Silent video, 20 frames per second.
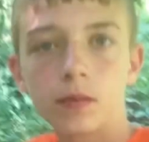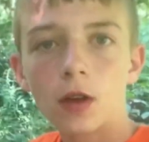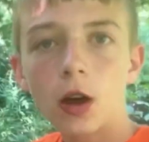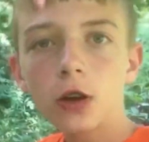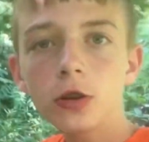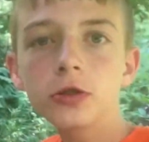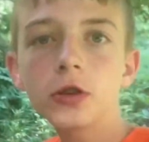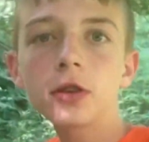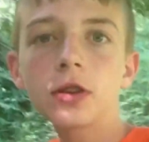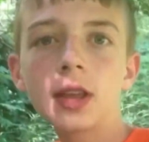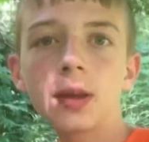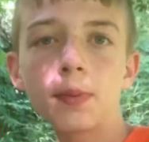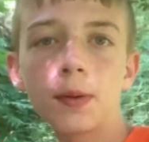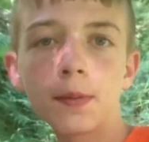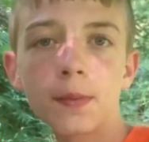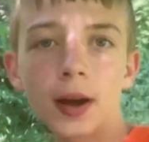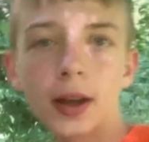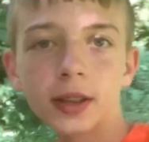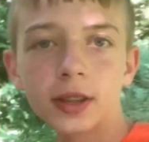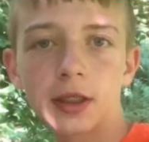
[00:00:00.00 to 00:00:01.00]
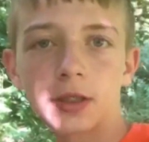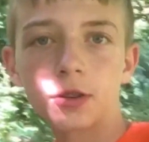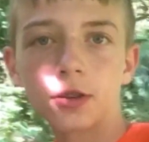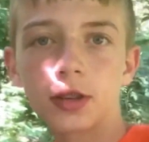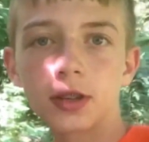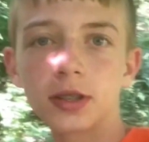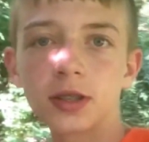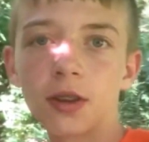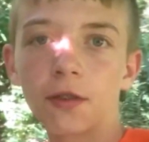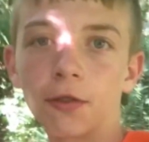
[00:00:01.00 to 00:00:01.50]
Also keep in mind that
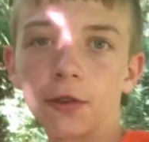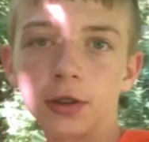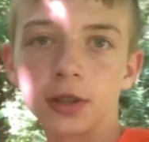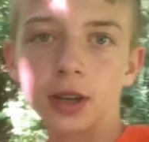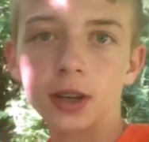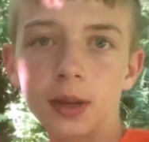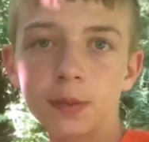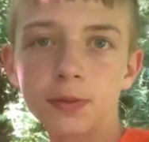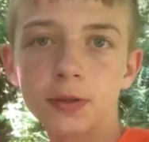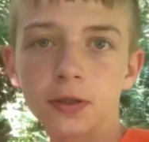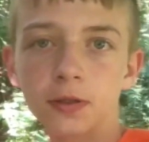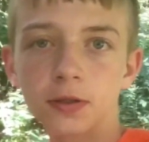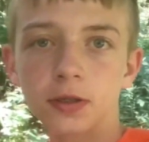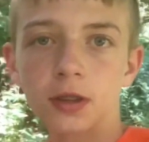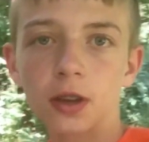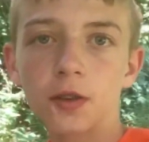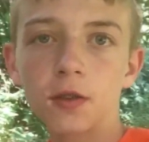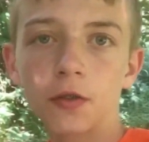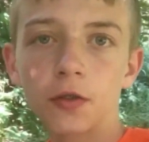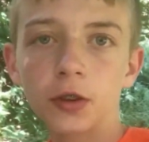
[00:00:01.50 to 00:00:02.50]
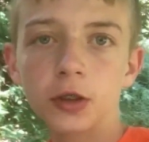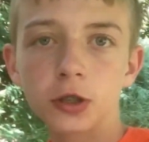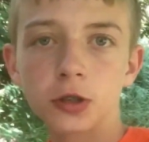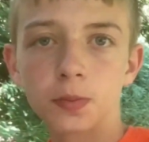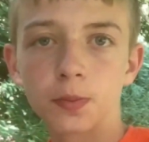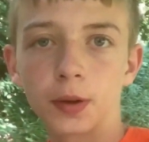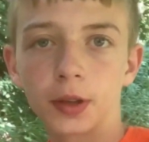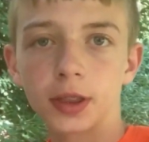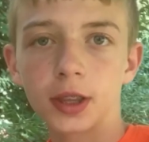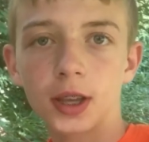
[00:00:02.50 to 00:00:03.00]
there is different types of sunfish,
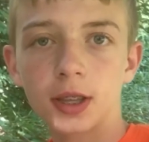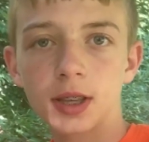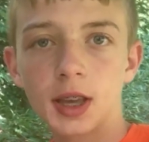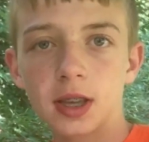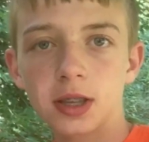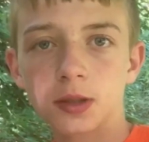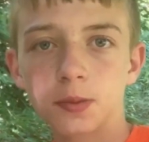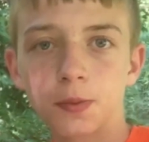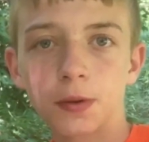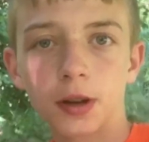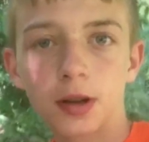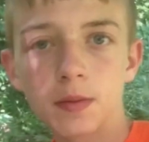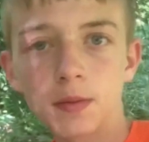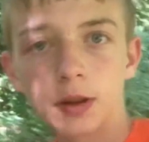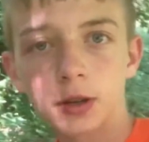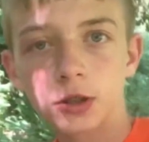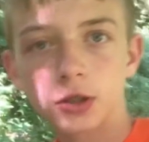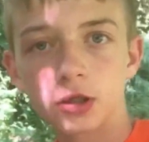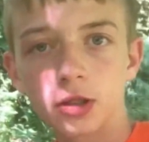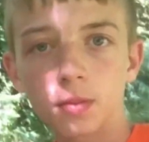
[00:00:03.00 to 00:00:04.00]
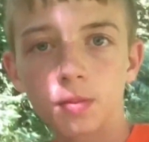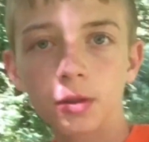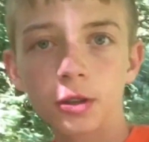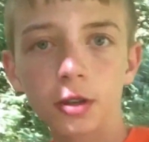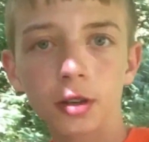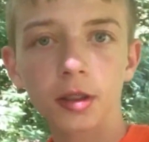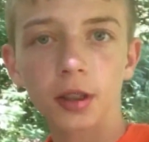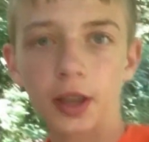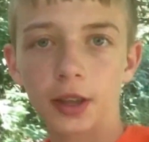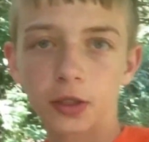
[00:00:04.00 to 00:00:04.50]
but they taste pretty much
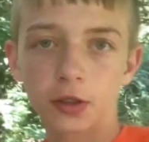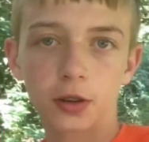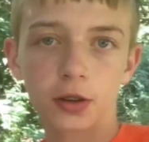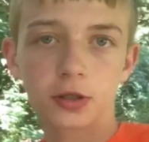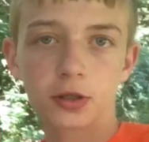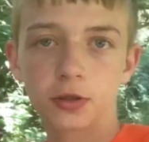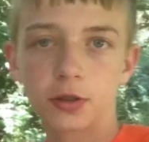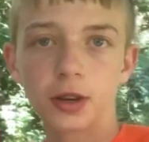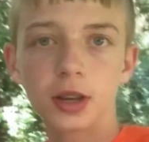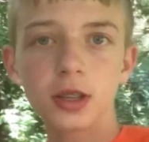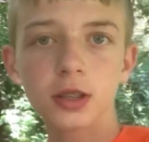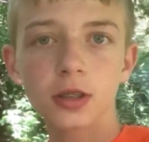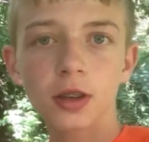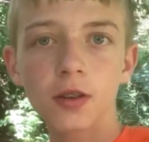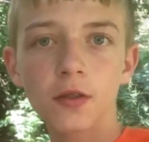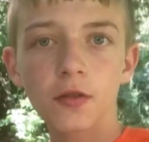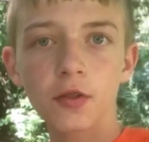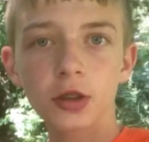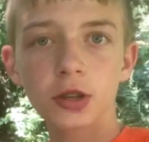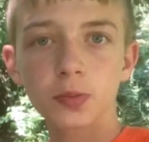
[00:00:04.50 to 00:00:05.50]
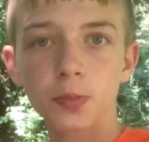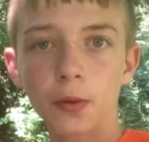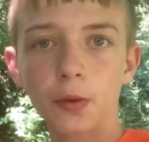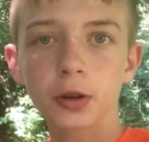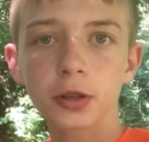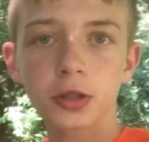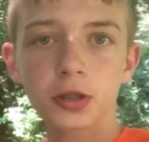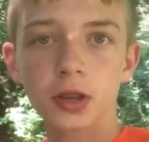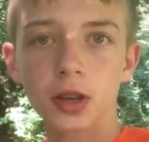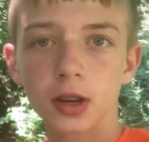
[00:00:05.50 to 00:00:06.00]
similar. Like there is green sunfish, but
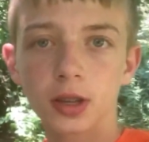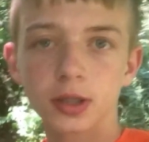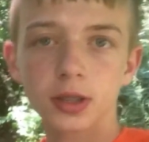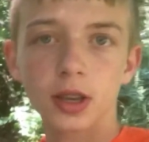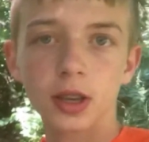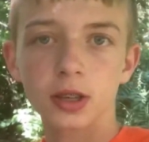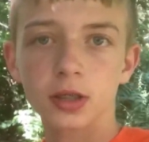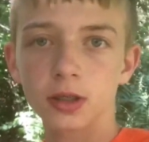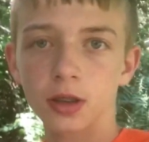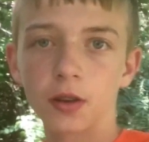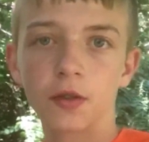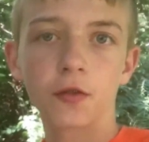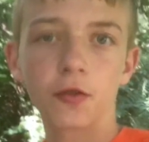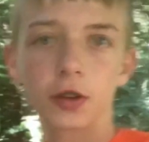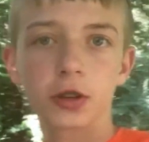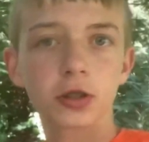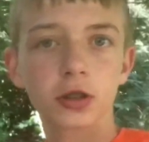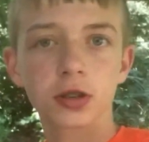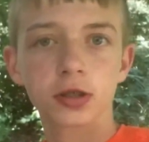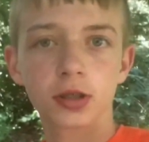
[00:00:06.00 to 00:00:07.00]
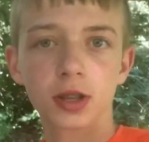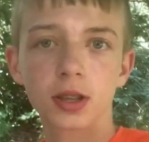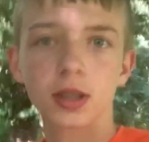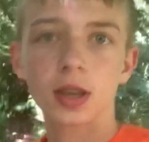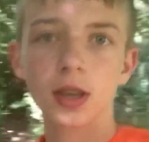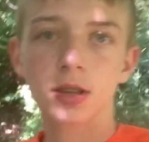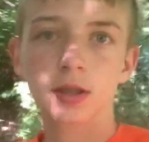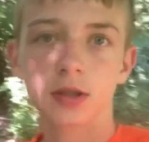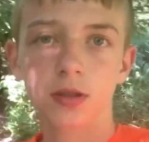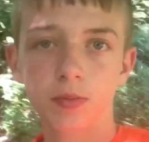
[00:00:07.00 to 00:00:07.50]
we're just going to say sunfish because they
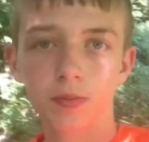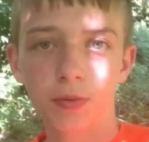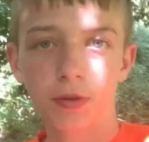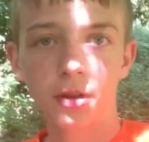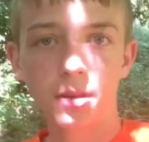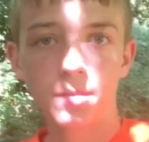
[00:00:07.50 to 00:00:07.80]
taste pretty